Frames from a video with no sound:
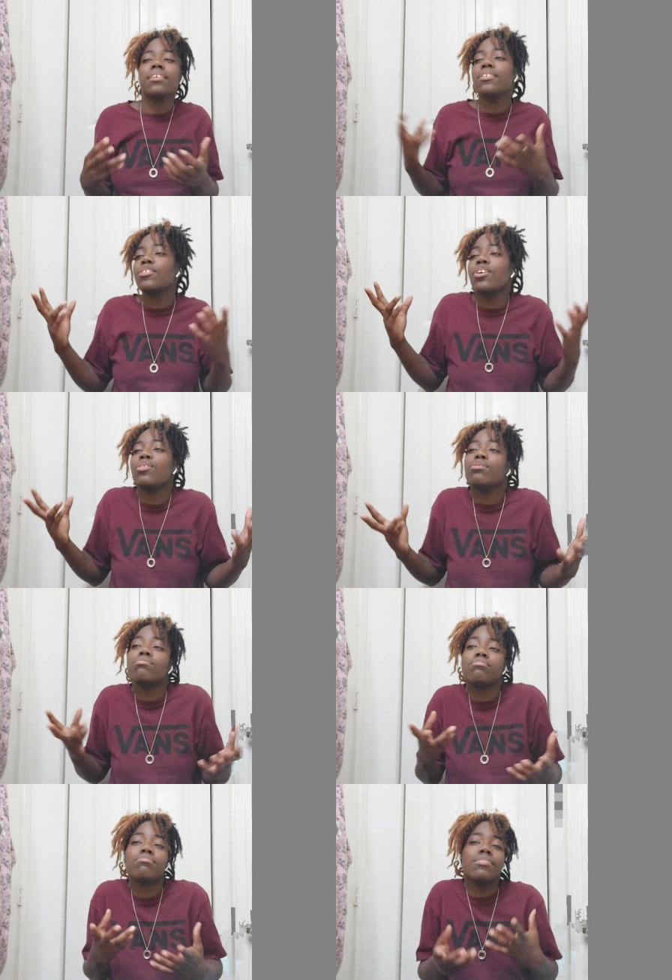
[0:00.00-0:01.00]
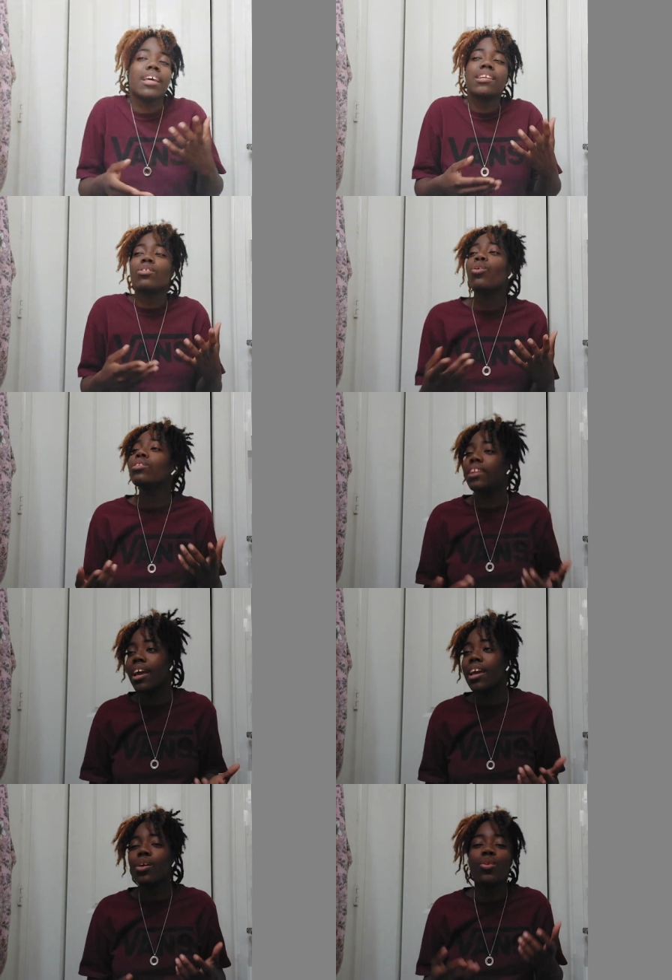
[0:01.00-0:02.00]
you know, in its own
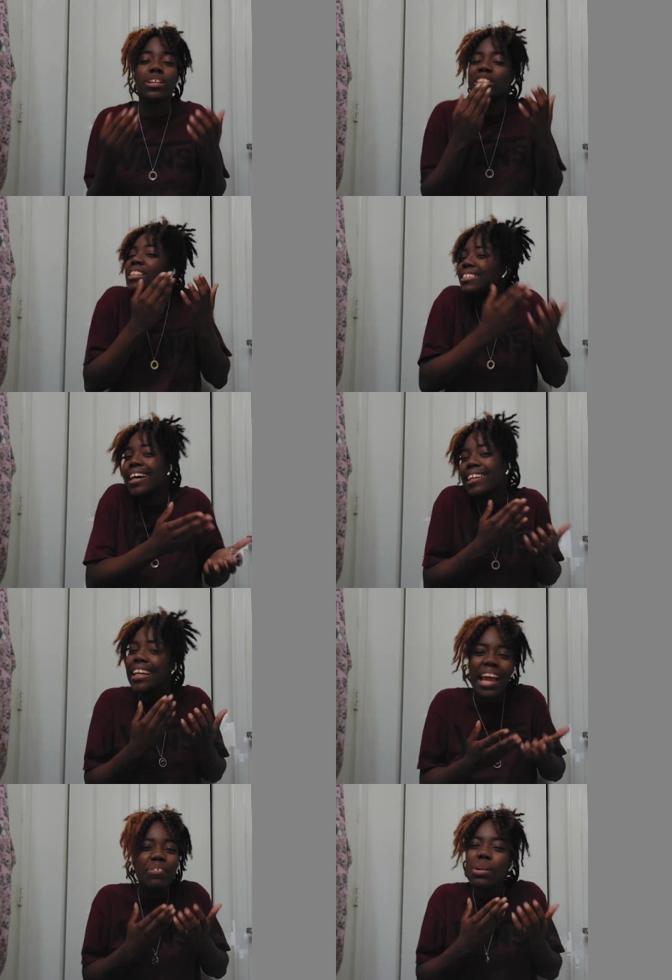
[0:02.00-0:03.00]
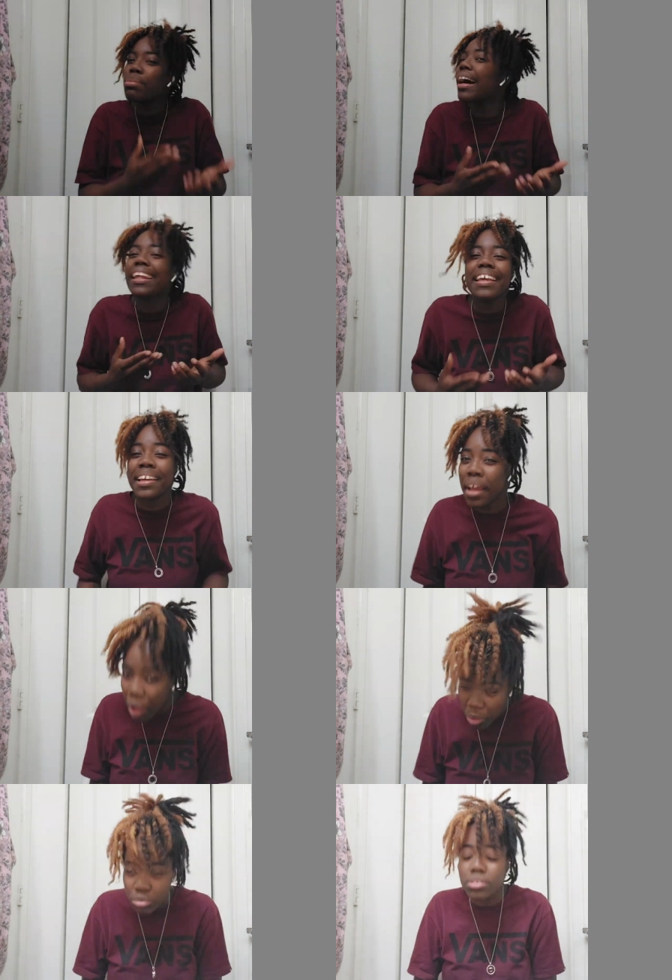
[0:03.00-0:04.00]
lane, or does she sound like everybody
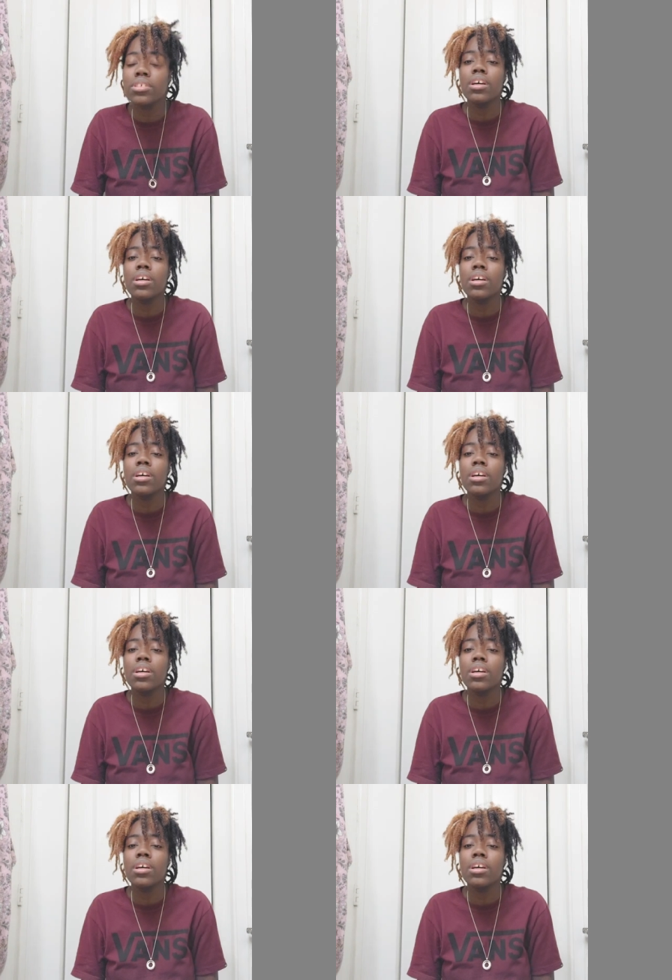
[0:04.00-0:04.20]
else?